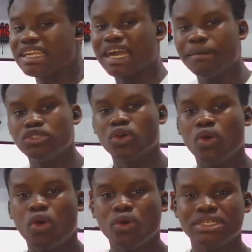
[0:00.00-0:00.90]
capture
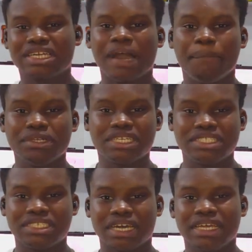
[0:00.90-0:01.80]
all the carbon
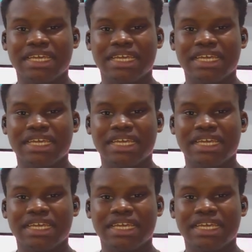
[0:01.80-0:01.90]
data